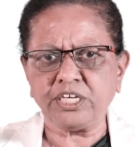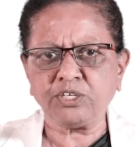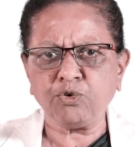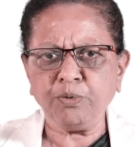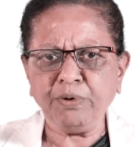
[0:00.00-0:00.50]

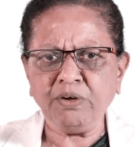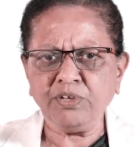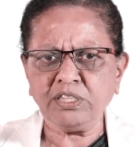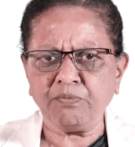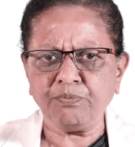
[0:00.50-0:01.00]
It could be
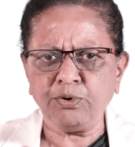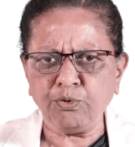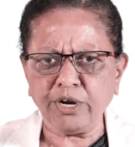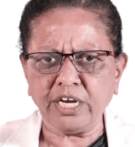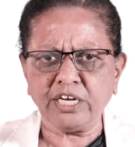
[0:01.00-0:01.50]
with the
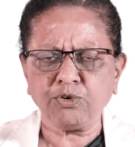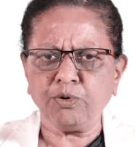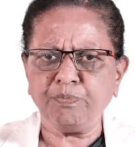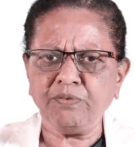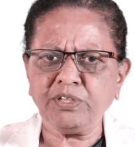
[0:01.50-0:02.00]
urine, it
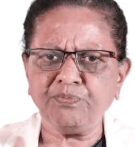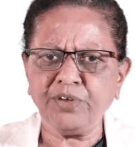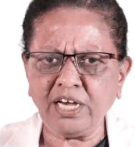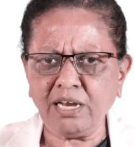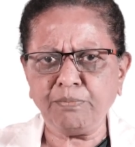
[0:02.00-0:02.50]
could be with
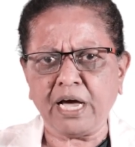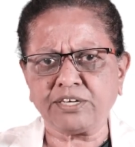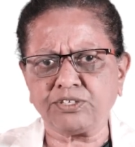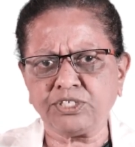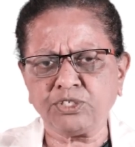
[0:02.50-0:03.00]
fecal
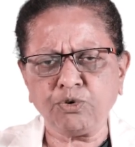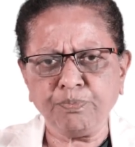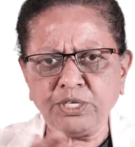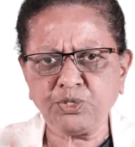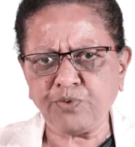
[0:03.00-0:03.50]
matters, it could
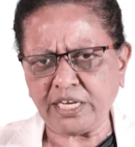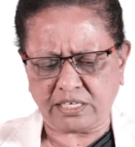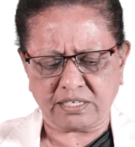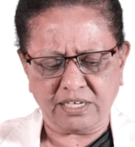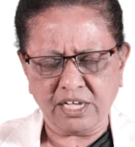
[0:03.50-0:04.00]
be
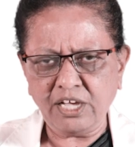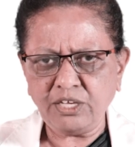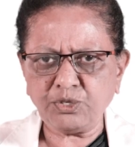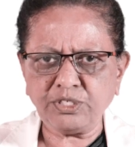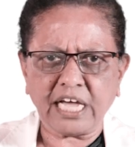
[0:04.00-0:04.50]
sweat.
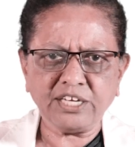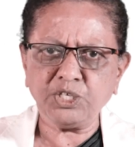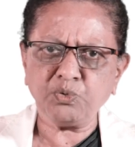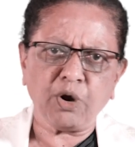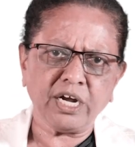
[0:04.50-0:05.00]
So that
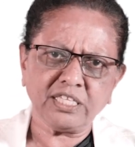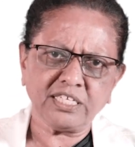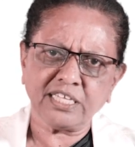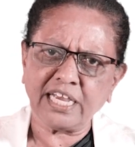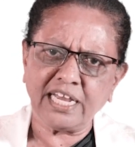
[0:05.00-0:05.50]
is what the
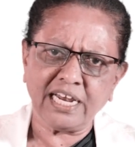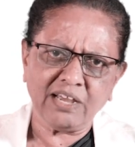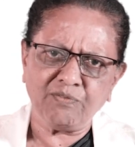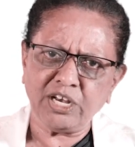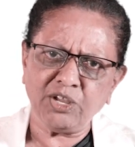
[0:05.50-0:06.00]
second
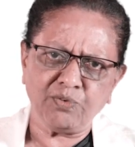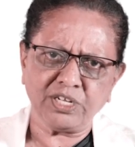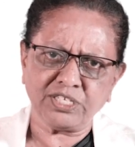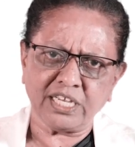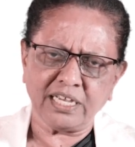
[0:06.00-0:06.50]
level you will
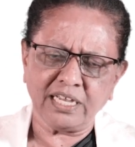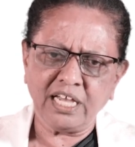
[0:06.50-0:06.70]
see.